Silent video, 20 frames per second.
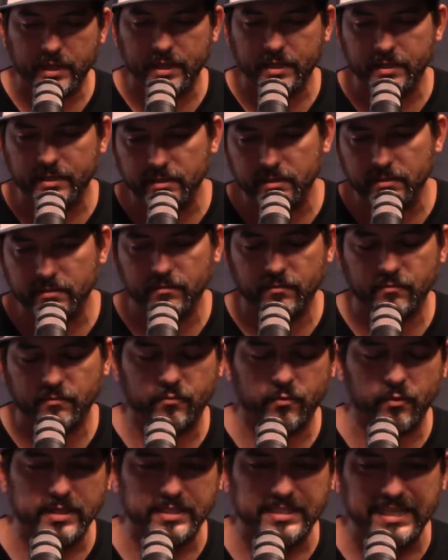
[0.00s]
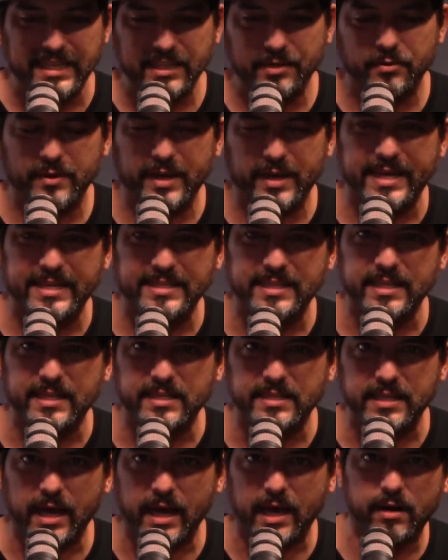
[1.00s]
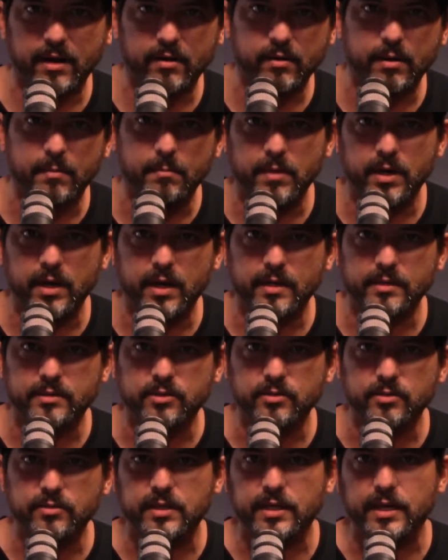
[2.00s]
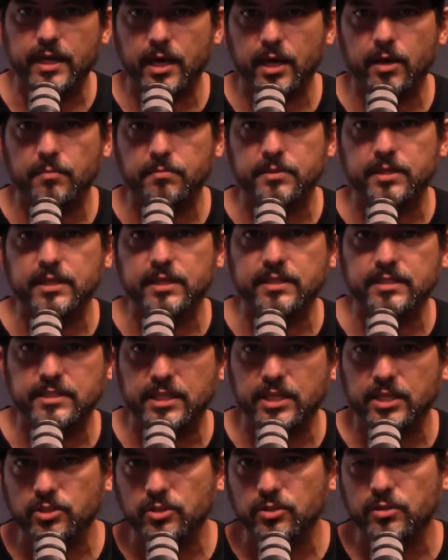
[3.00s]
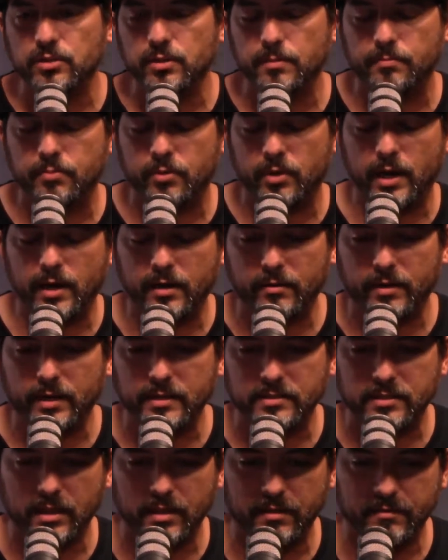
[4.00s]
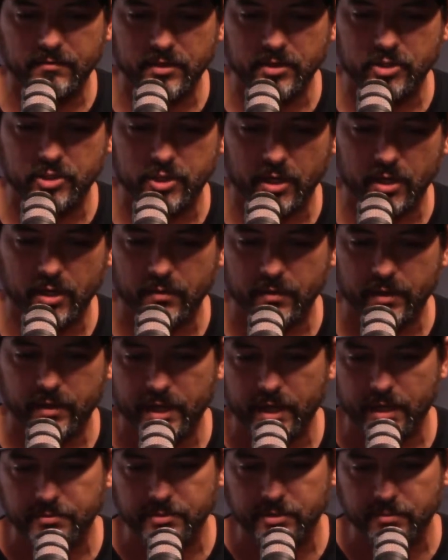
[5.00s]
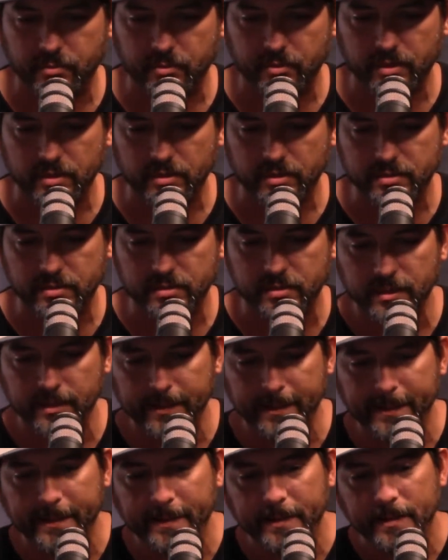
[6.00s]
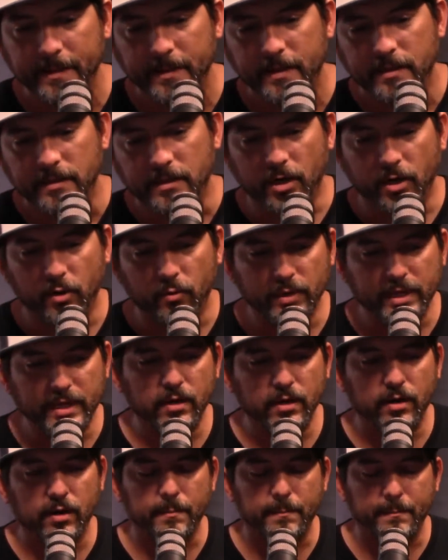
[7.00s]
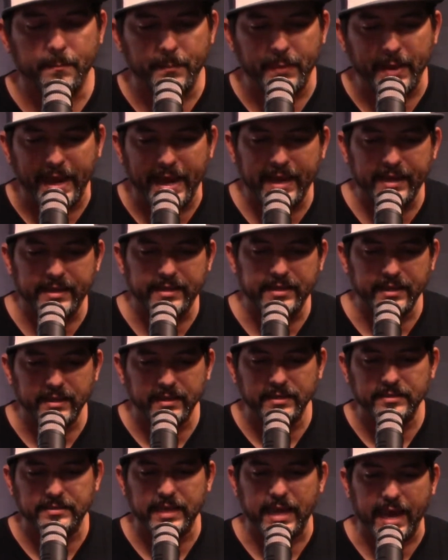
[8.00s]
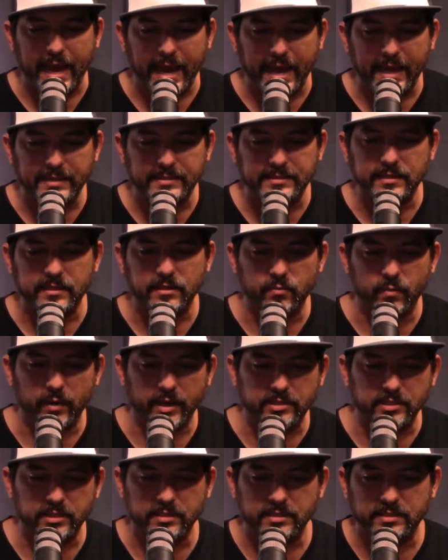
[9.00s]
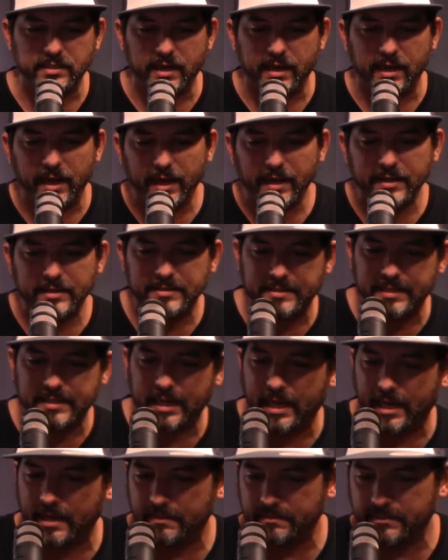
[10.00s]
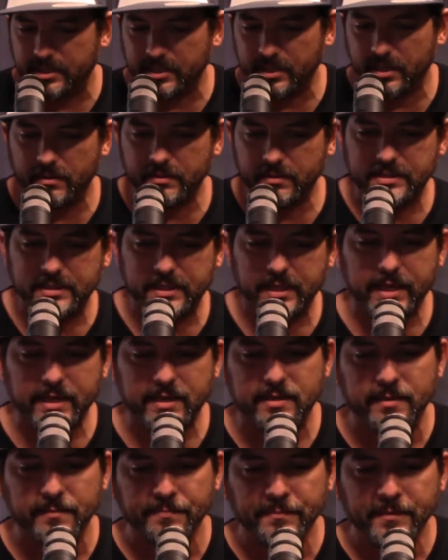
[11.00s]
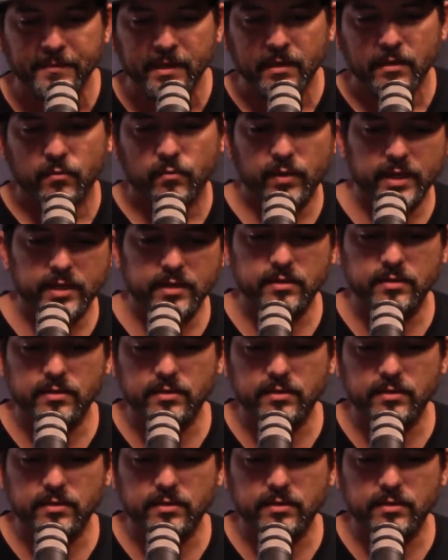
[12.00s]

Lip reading: and for as little as $1 a month, you can help continue the progress of this show and help support us. We are back into asking questions, and a lot of times, it's like, what